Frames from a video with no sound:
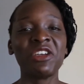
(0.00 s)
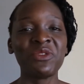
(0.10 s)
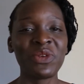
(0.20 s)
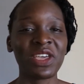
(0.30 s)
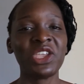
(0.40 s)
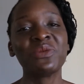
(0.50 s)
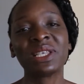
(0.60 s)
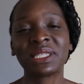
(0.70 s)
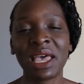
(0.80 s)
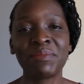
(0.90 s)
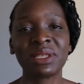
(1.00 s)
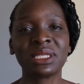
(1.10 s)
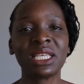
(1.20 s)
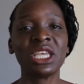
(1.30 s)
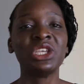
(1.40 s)
with the US
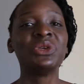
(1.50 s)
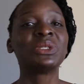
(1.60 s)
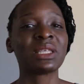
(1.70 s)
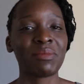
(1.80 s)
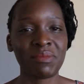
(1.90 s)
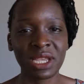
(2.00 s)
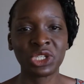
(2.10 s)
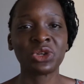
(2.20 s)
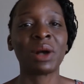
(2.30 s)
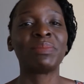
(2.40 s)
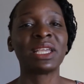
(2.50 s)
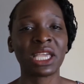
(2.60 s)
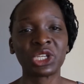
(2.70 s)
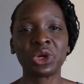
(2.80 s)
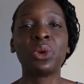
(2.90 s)
Embassy, you submit your
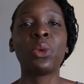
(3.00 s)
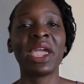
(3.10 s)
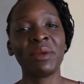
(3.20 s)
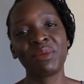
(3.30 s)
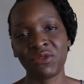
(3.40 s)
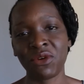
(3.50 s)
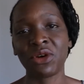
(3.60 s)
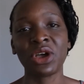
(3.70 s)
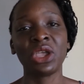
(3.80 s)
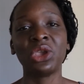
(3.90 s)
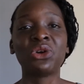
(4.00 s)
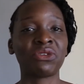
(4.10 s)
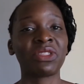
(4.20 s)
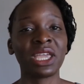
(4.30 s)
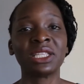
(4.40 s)
application way before you go
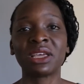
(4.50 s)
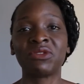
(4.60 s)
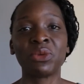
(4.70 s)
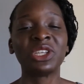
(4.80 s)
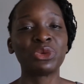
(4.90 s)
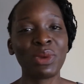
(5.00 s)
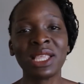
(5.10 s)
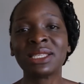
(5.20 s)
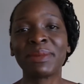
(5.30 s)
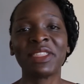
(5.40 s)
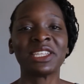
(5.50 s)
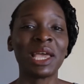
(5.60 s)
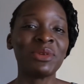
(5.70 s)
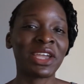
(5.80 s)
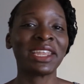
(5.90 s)
for the interview, which means by the time
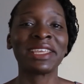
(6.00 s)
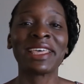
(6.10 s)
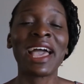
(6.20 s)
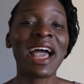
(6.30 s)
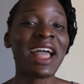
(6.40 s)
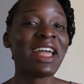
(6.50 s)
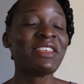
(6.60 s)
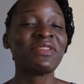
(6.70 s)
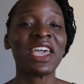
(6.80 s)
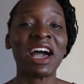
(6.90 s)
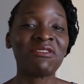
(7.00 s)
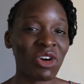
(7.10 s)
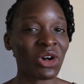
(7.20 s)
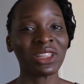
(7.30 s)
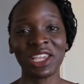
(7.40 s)
you're getting there, they have
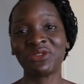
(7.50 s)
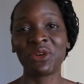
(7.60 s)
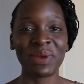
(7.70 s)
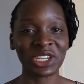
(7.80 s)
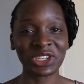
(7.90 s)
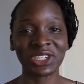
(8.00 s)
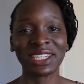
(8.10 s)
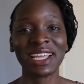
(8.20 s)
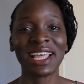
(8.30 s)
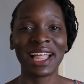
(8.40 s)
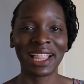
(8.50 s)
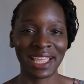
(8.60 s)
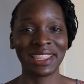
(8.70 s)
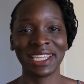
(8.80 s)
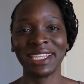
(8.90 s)
all the information
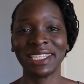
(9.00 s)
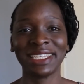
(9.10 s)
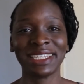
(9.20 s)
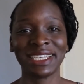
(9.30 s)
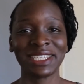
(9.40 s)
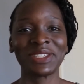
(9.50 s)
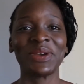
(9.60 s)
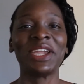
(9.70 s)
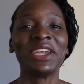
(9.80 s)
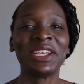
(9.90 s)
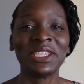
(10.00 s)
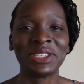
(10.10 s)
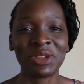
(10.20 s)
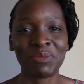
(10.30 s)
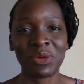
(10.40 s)
that they need. So here is
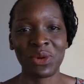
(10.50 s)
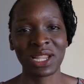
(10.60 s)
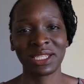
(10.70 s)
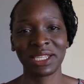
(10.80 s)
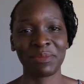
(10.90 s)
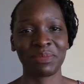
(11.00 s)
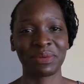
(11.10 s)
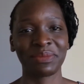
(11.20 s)
number 1 tip.